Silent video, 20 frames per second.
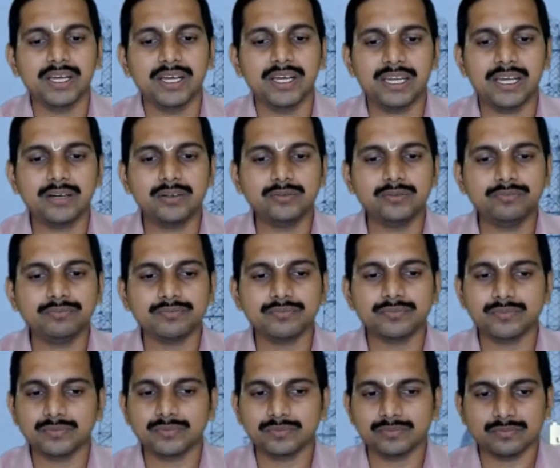Now,
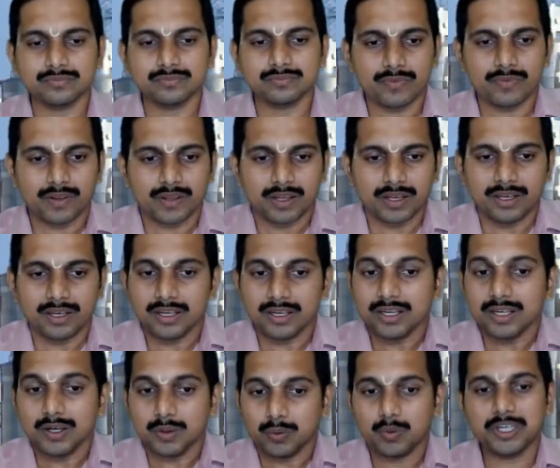
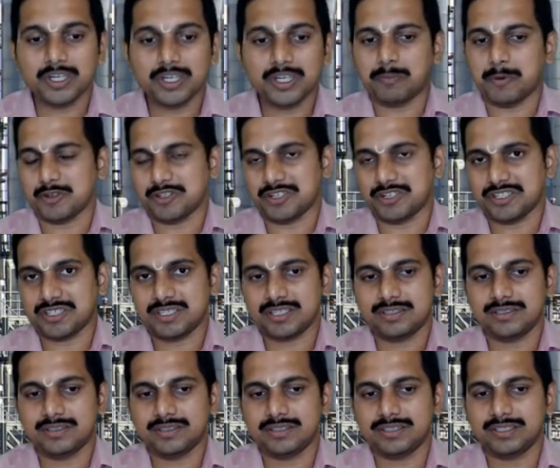what is the process?
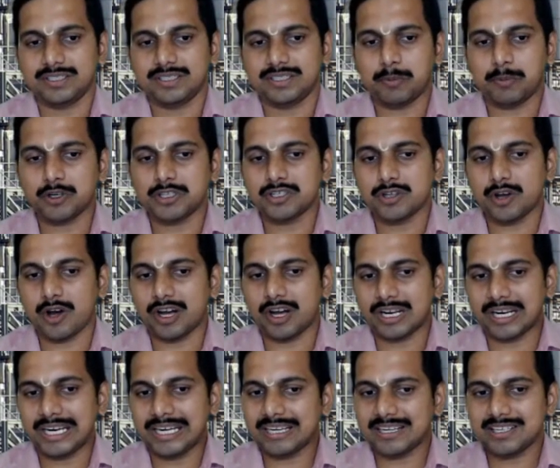The process
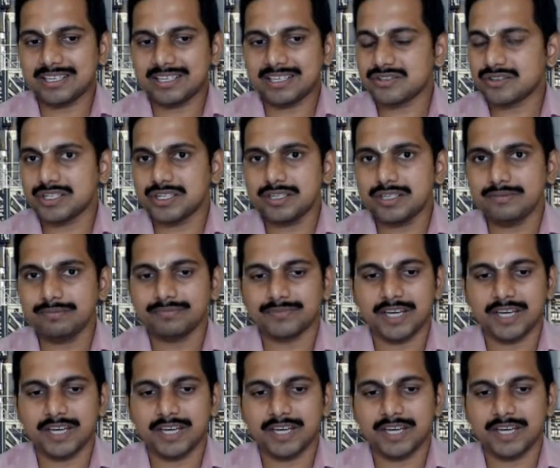online registration,